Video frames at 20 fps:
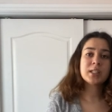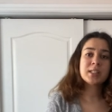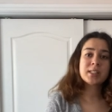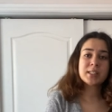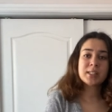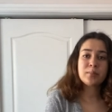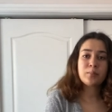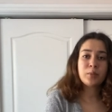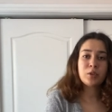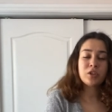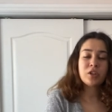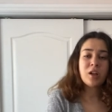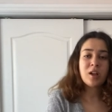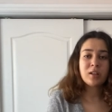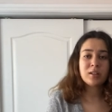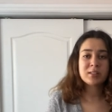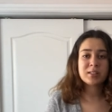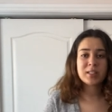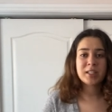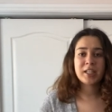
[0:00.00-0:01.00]
simple
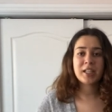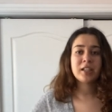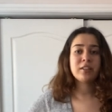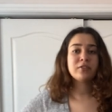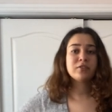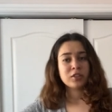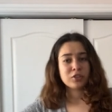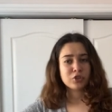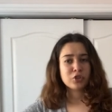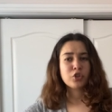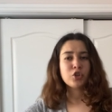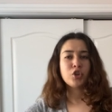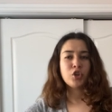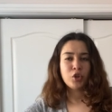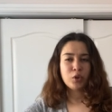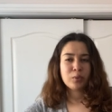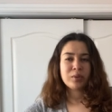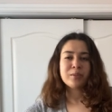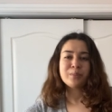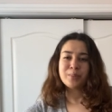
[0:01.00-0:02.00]
long sleeve. It's
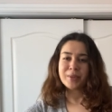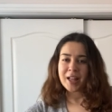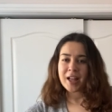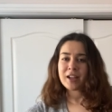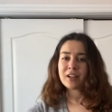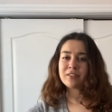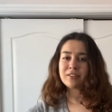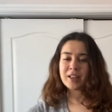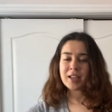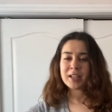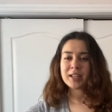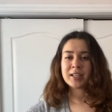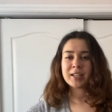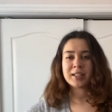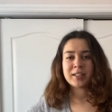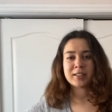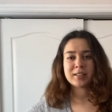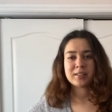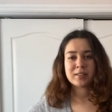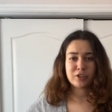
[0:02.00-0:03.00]
cute with black
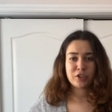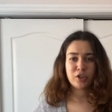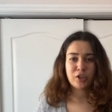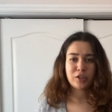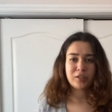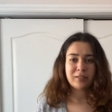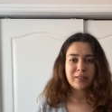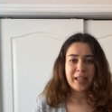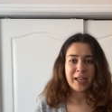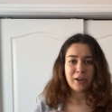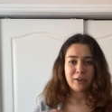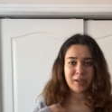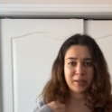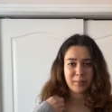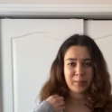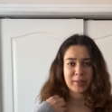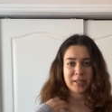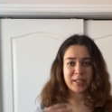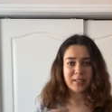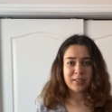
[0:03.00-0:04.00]
leggings, good
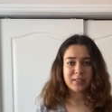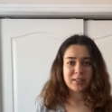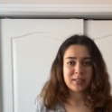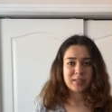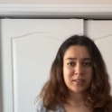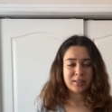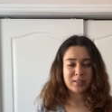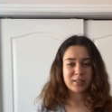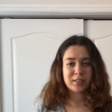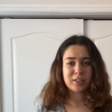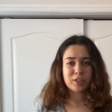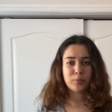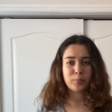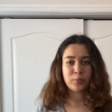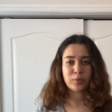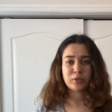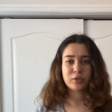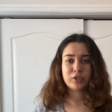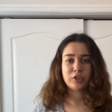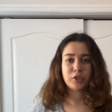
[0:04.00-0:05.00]
layering piece because it's
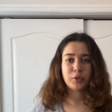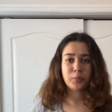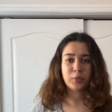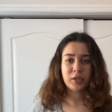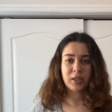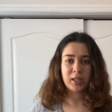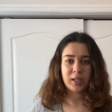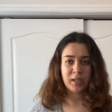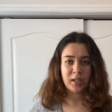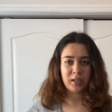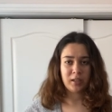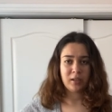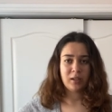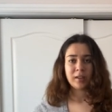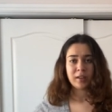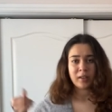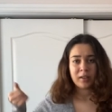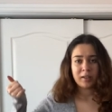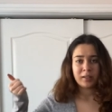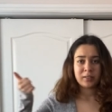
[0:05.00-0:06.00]
super duper thin.
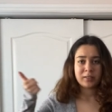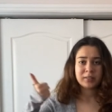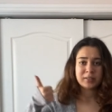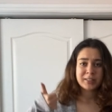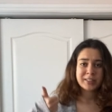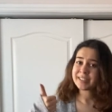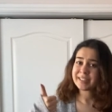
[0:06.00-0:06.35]
And